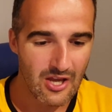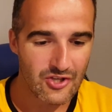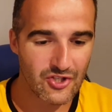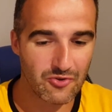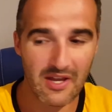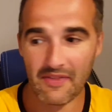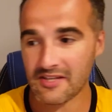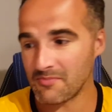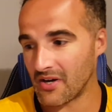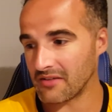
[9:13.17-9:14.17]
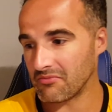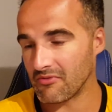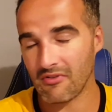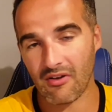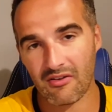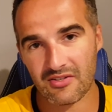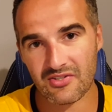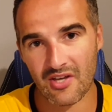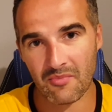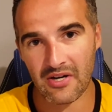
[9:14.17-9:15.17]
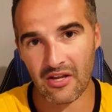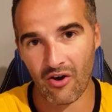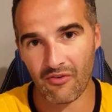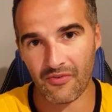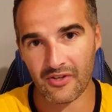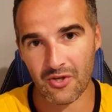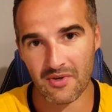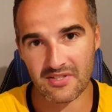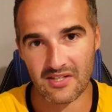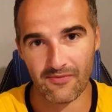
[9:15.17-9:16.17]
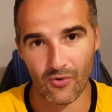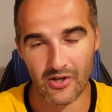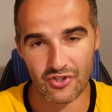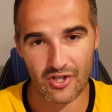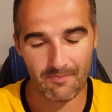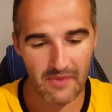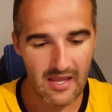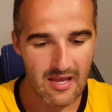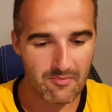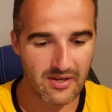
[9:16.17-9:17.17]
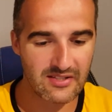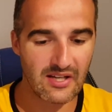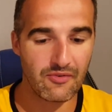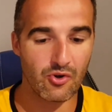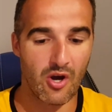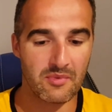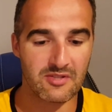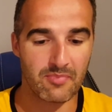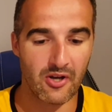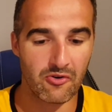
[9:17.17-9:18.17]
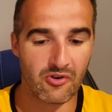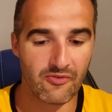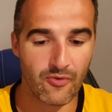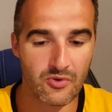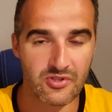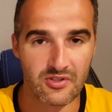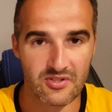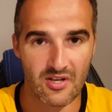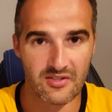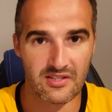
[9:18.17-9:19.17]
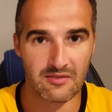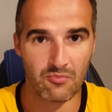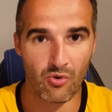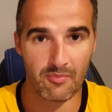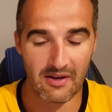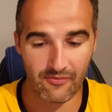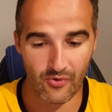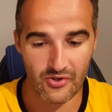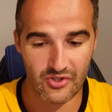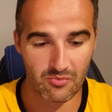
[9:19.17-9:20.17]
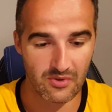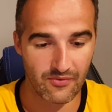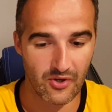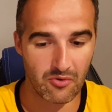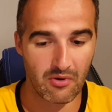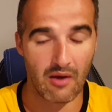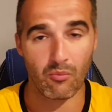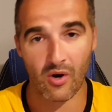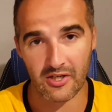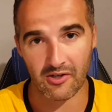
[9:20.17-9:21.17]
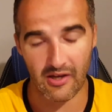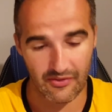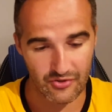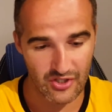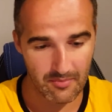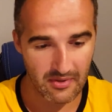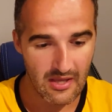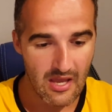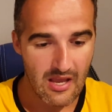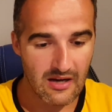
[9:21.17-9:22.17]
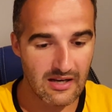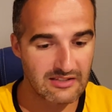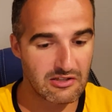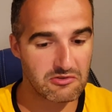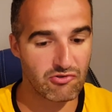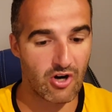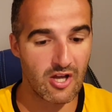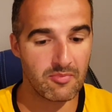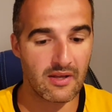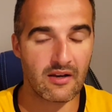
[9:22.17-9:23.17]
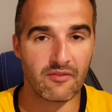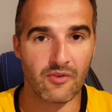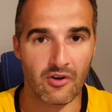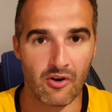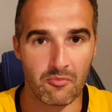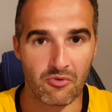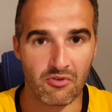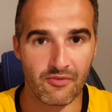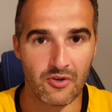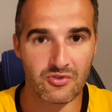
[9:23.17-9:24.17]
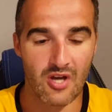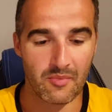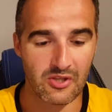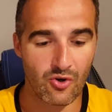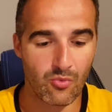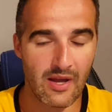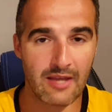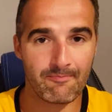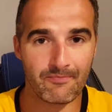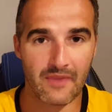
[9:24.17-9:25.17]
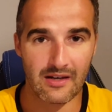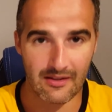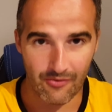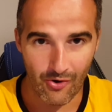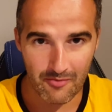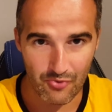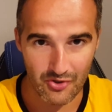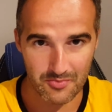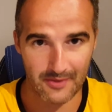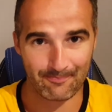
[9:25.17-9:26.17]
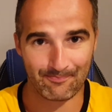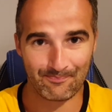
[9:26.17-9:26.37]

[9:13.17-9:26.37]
So yeah, that's my summary of USS Voyager. Please leave your comments below. Look forward to discussing more about Voyager with you and why you like the ship. Click subscribe, and I've got a lot more reviews coming your way. Live long and prosper.